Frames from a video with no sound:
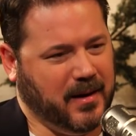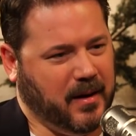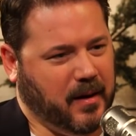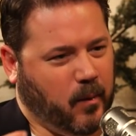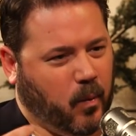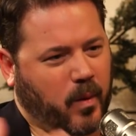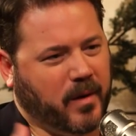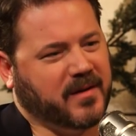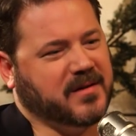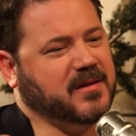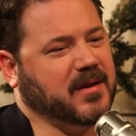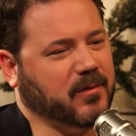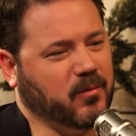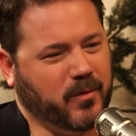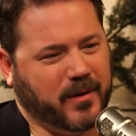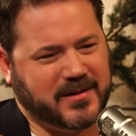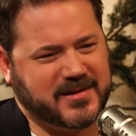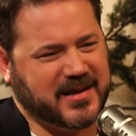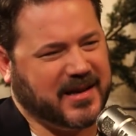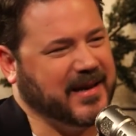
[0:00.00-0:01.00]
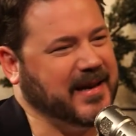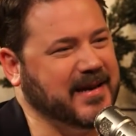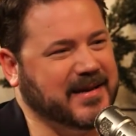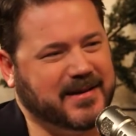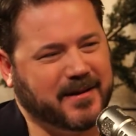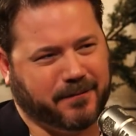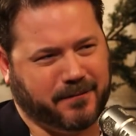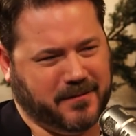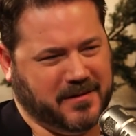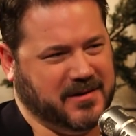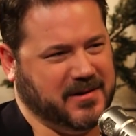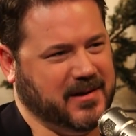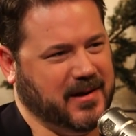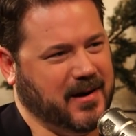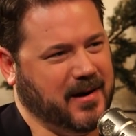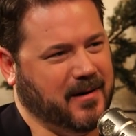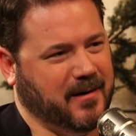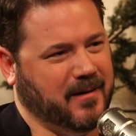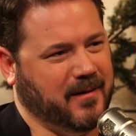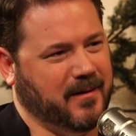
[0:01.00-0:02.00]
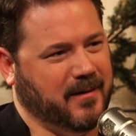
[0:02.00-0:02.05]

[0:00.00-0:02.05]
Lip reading: What is the key difference there?